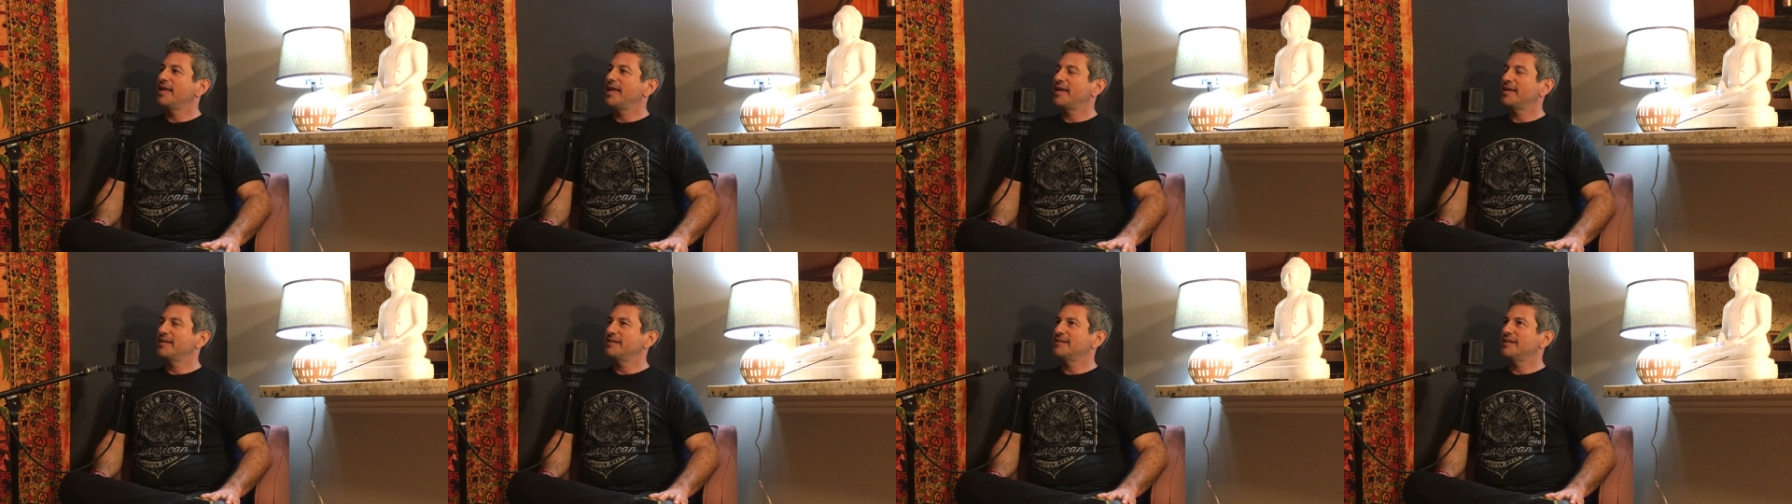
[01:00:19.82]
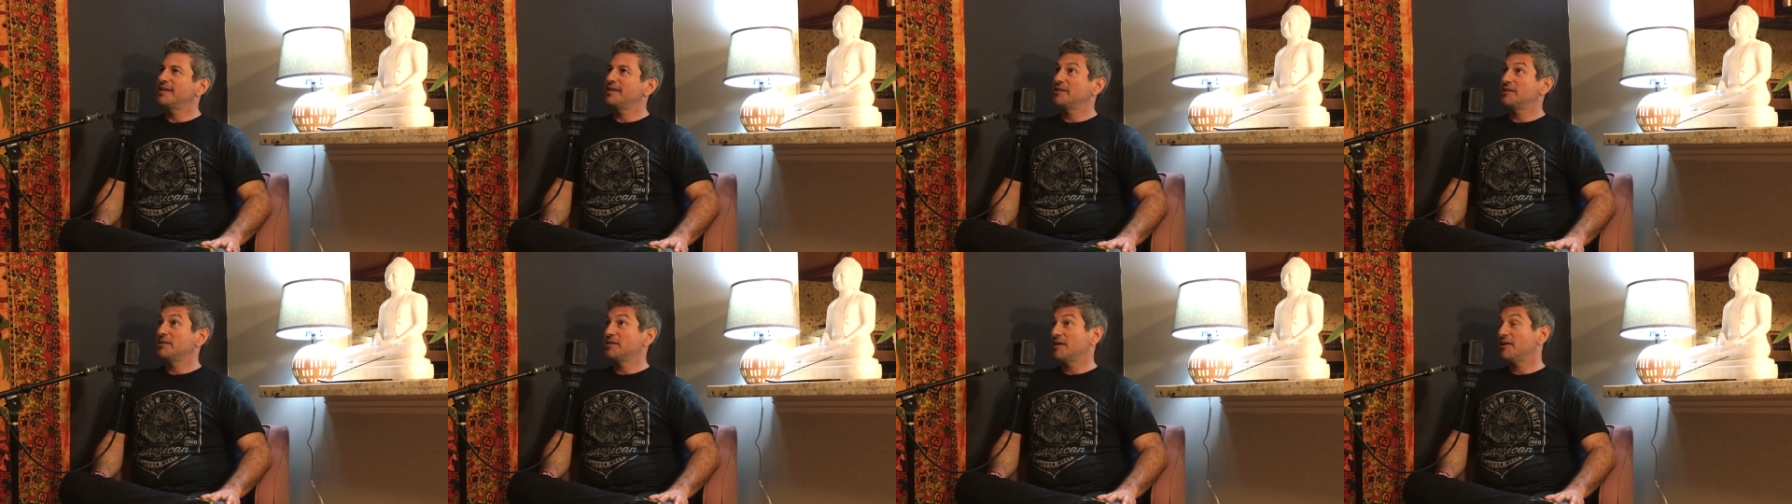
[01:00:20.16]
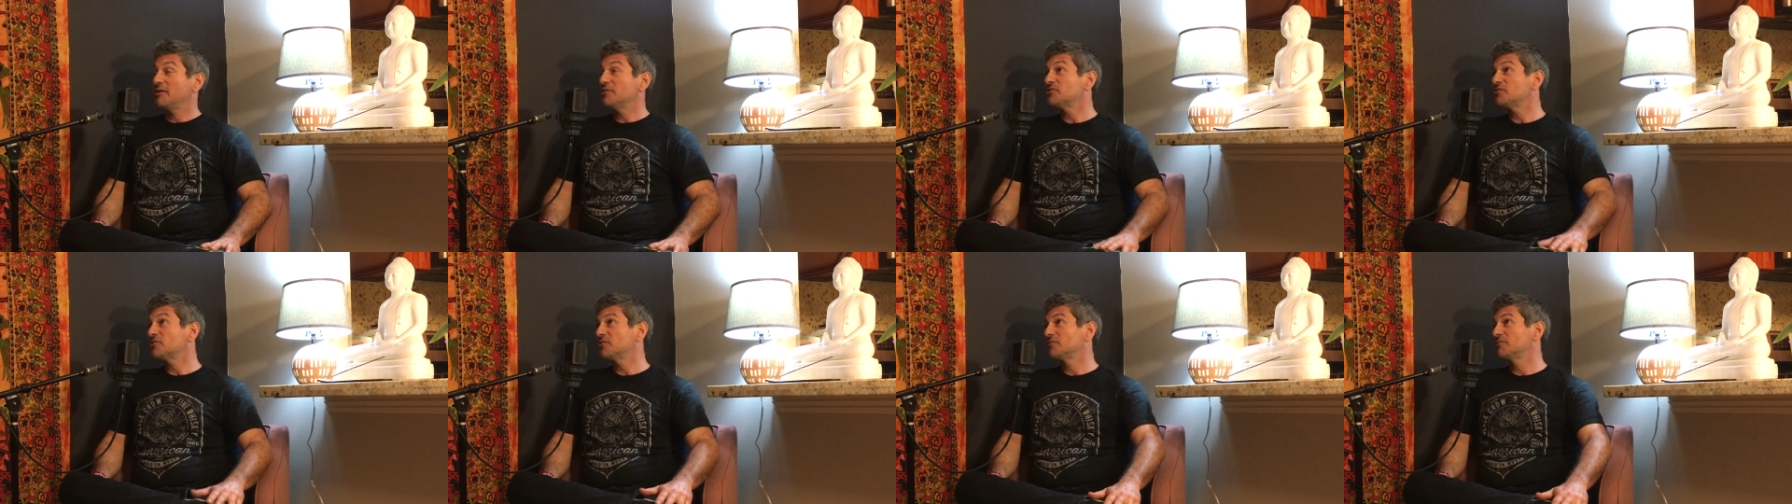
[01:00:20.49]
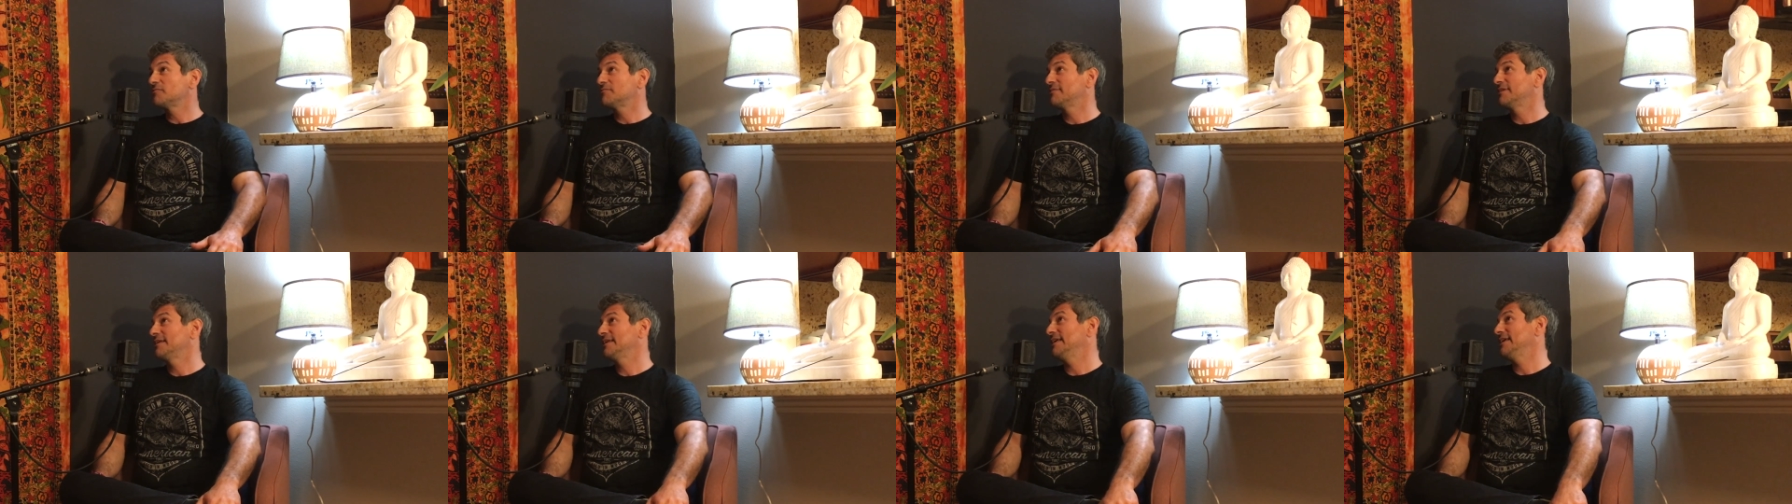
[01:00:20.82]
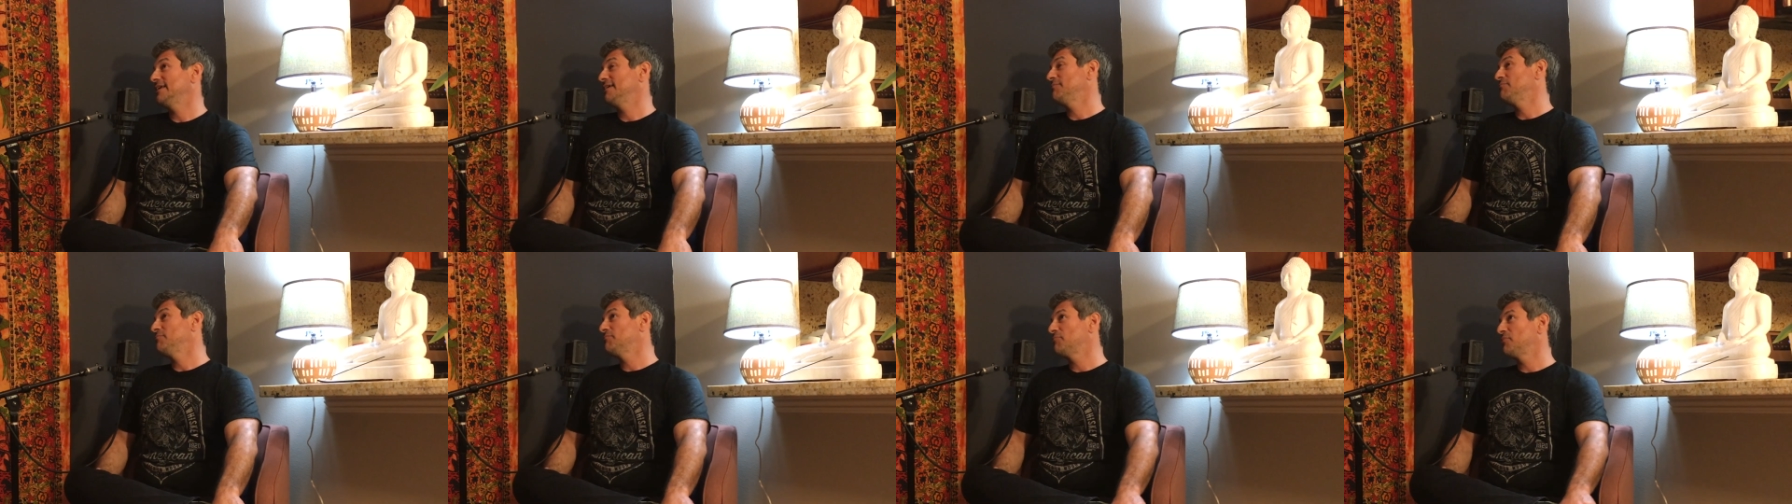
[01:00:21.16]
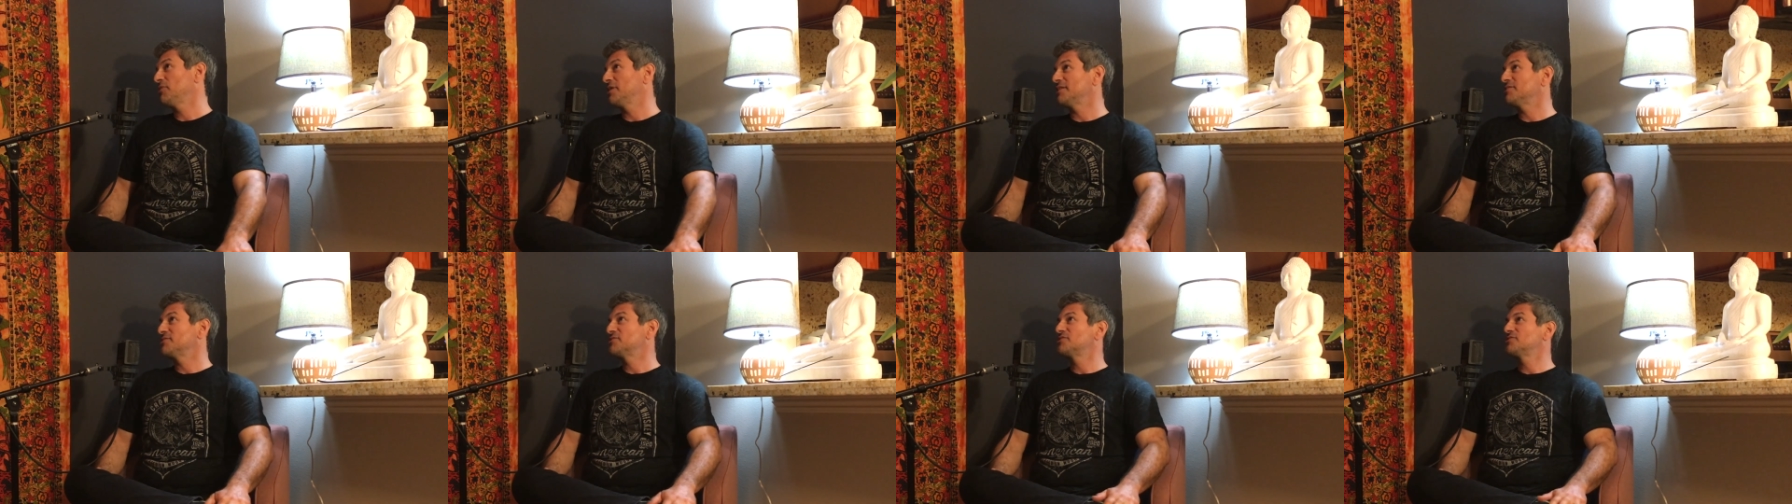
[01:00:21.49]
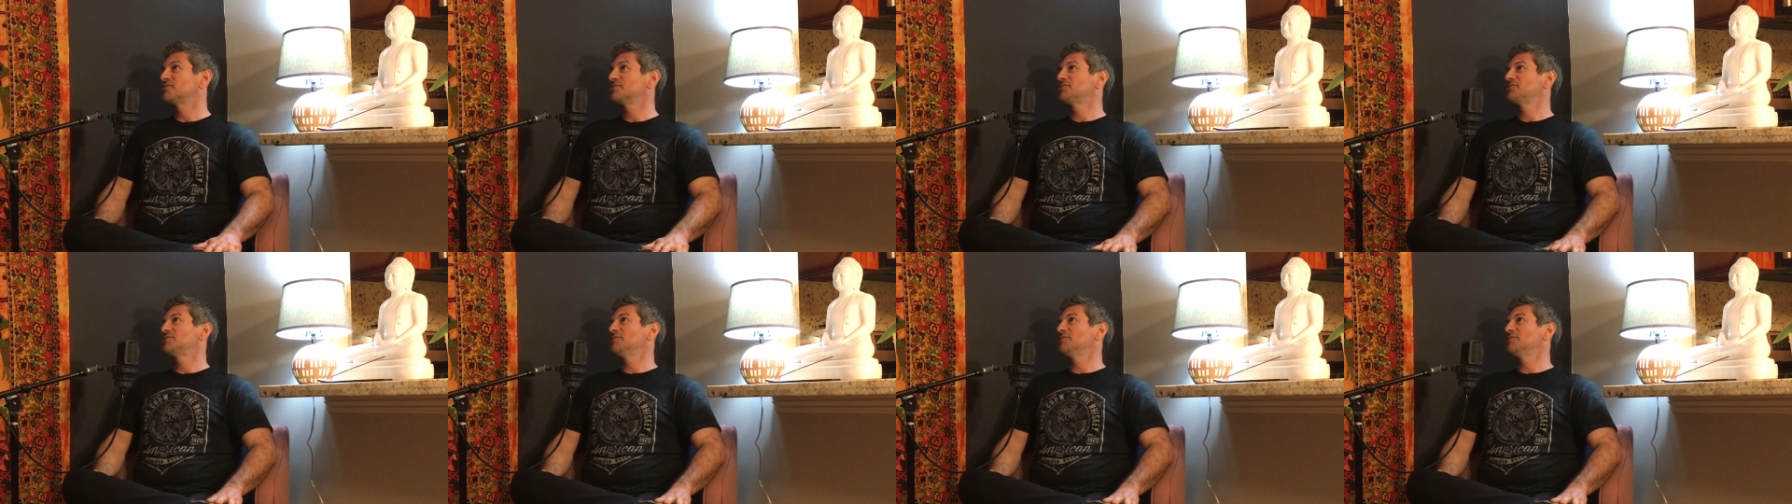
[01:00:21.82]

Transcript: And it also brings